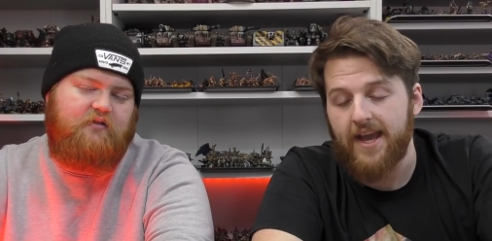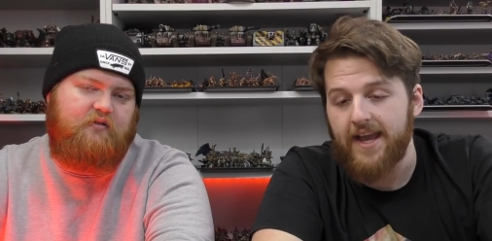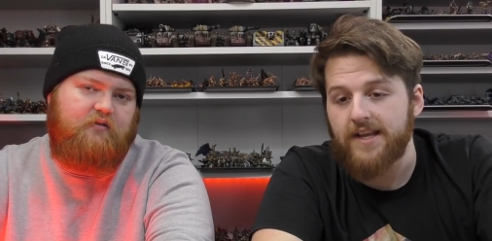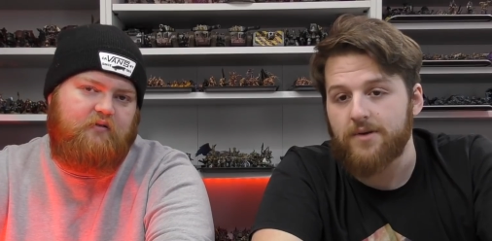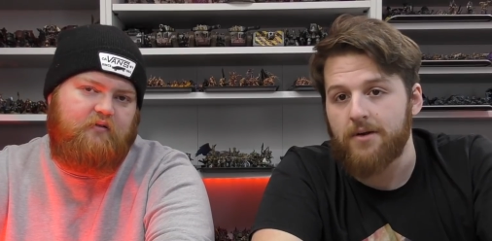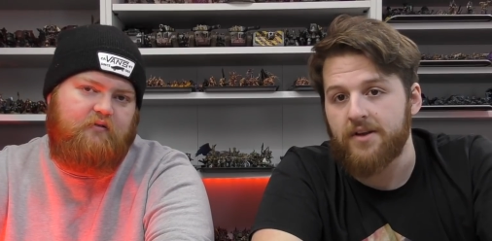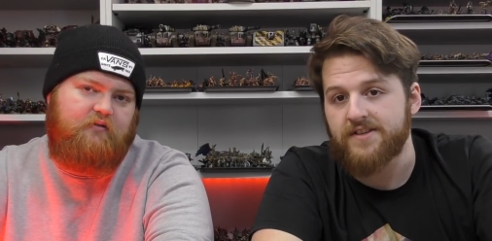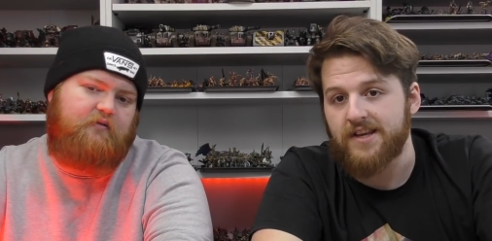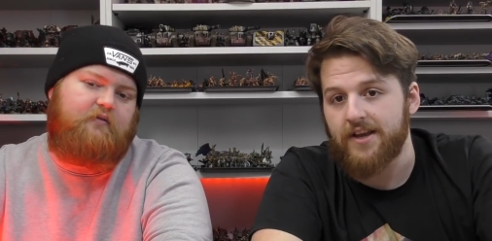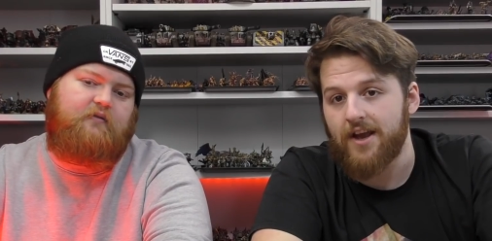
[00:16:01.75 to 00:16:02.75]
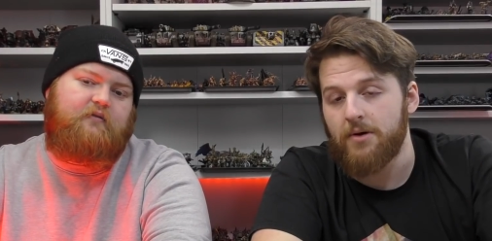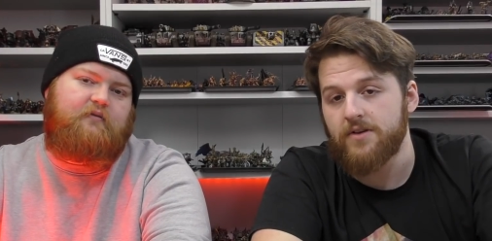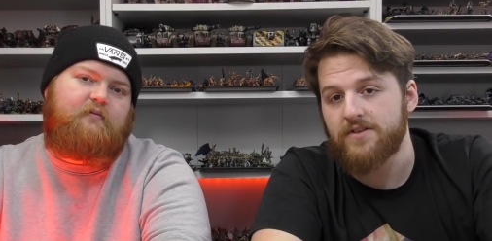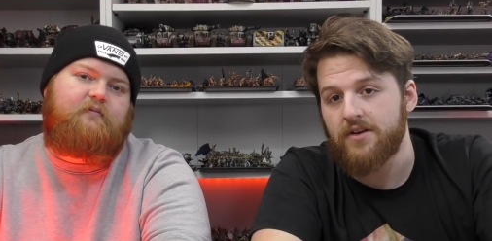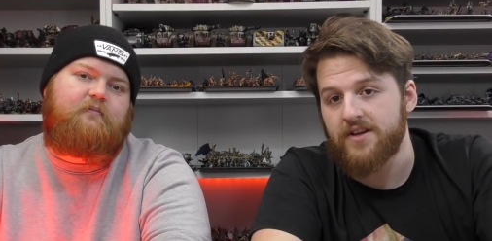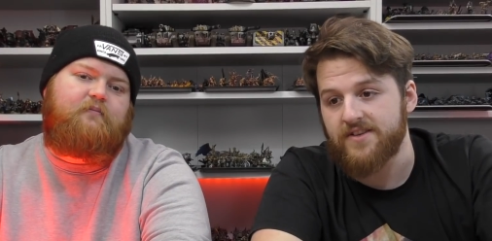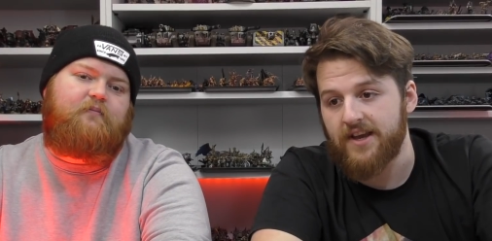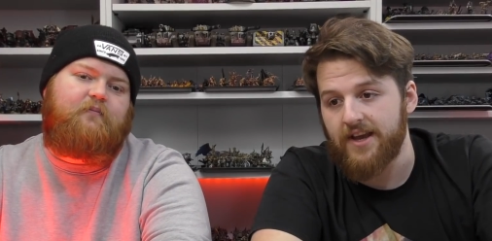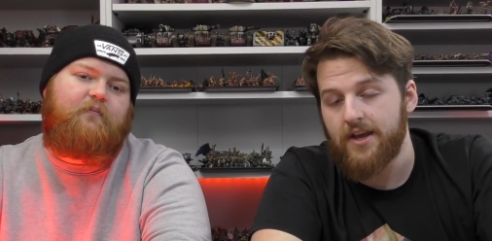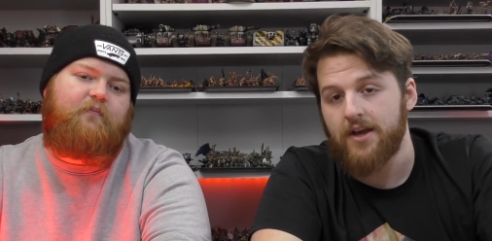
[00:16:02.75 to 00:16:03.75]
Speaker 1: It is what I'm going to say. I'm also going to
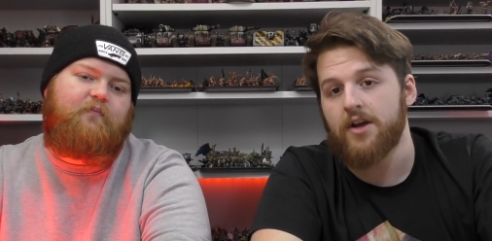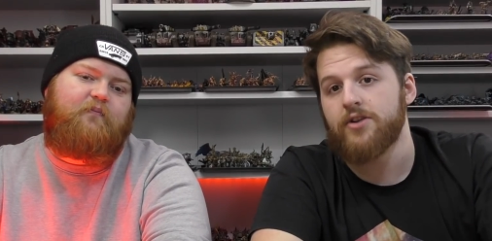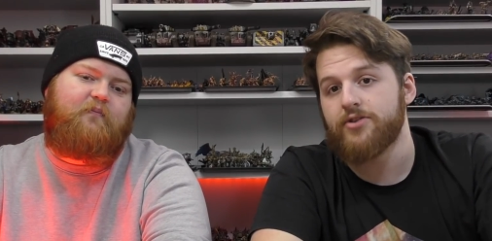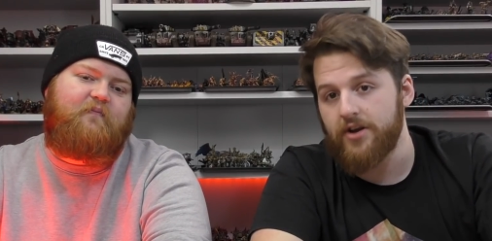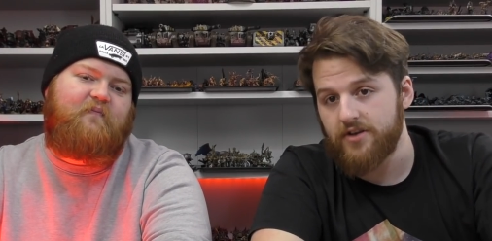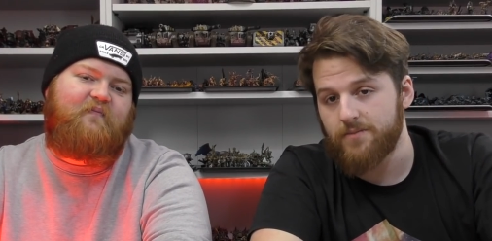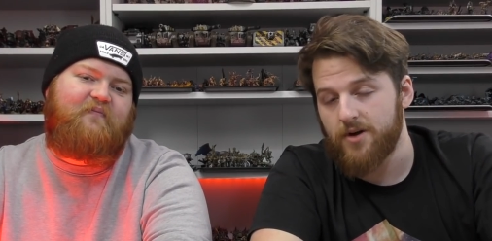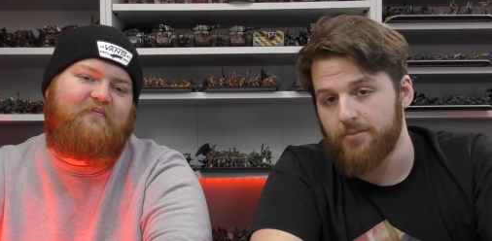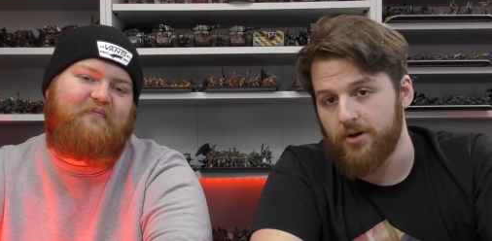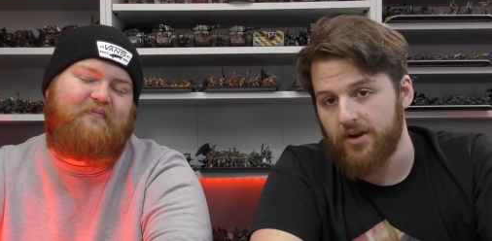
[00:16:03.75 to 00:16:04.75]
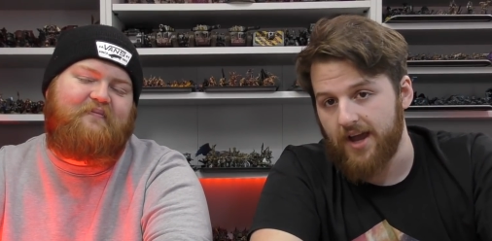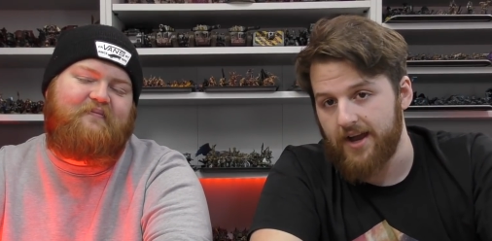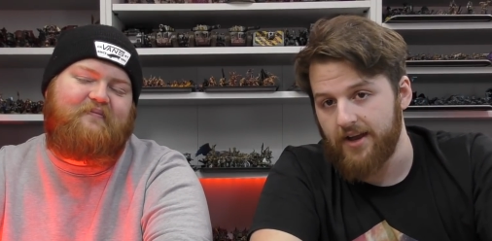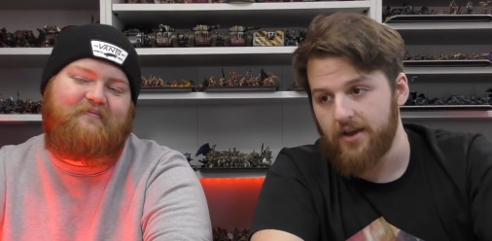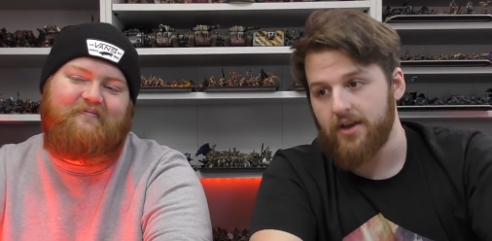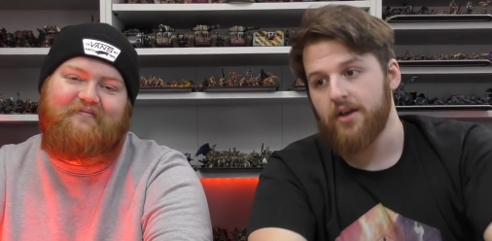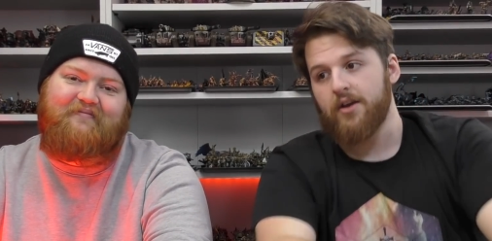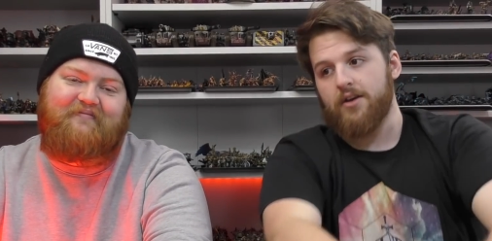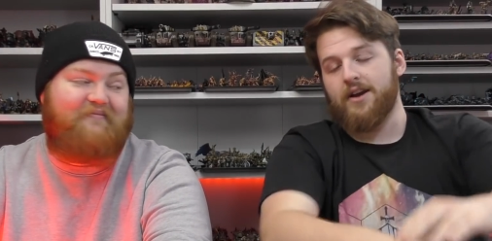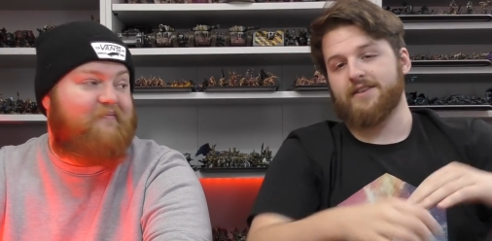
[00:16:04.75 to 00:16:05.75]
say, join Small Board Gang.
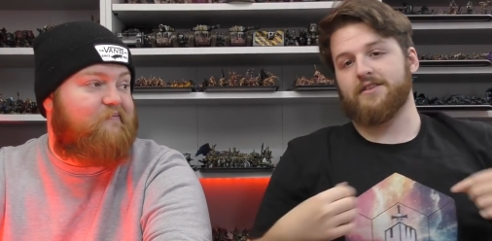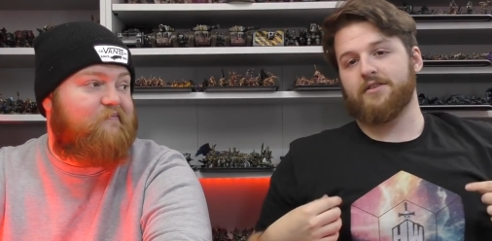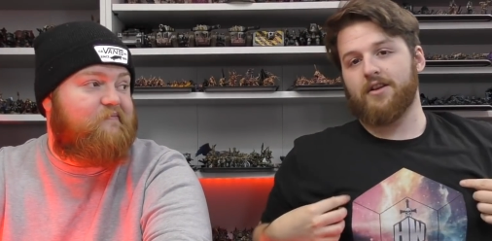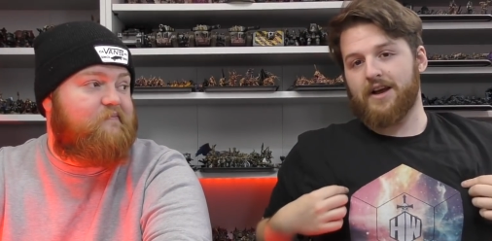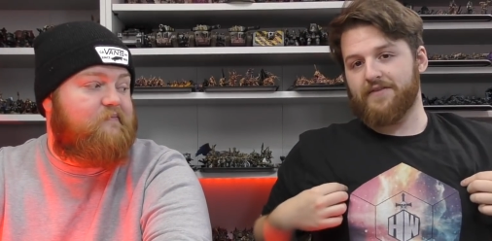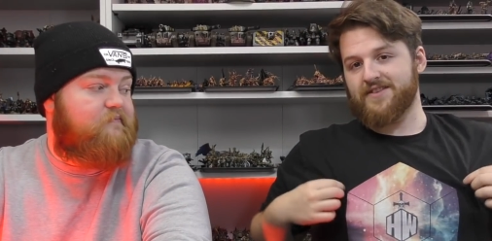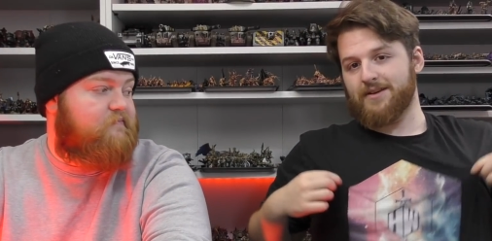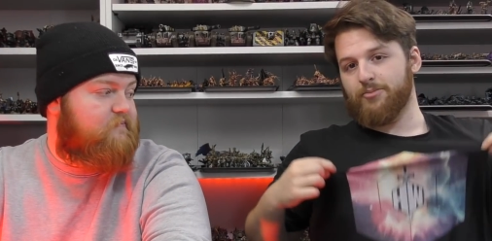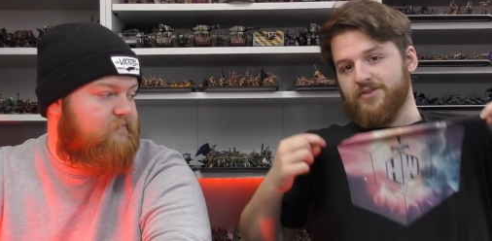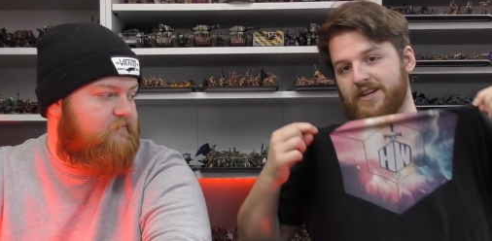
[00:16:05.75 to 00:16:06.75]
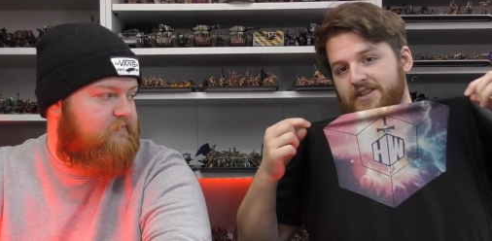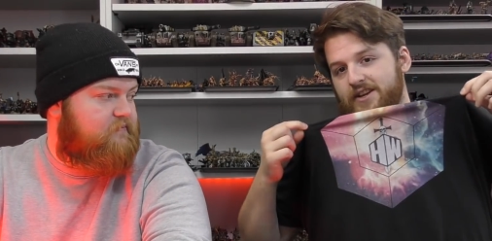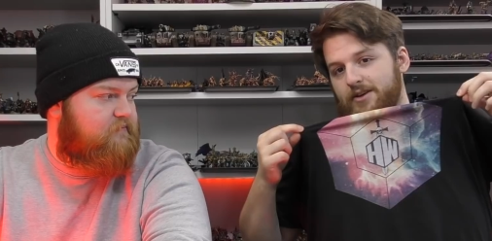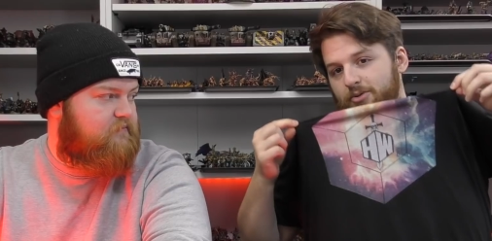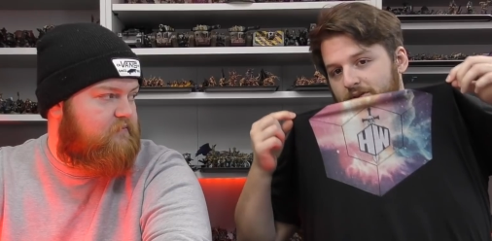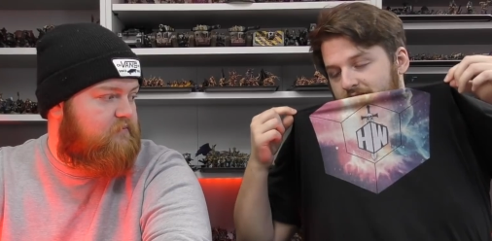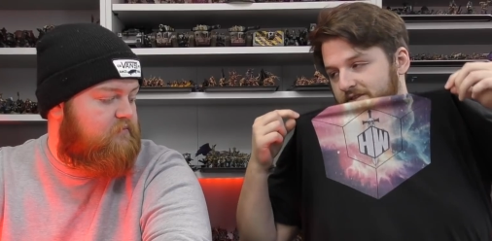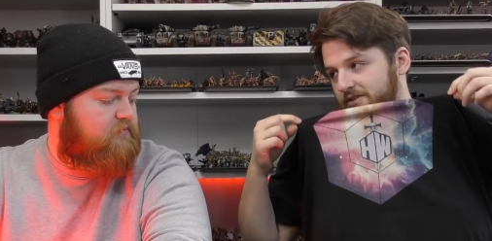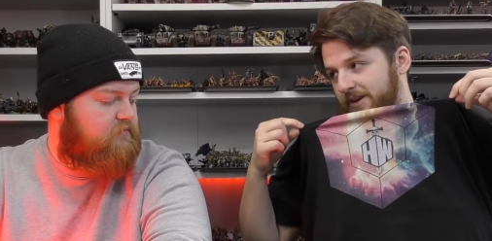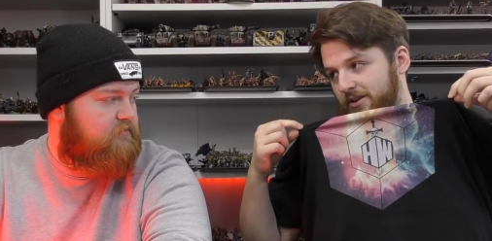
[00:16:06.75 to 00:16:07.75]
I still don't have the sample T-shirt, but there's
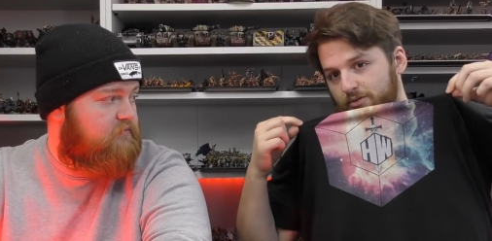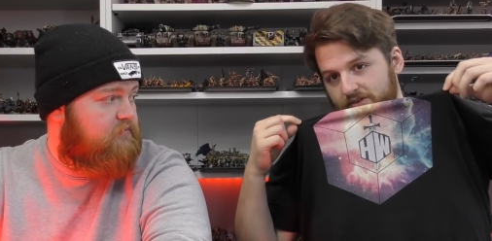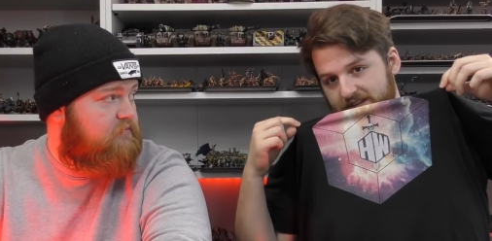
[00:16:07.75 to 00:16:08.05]
going to be a cool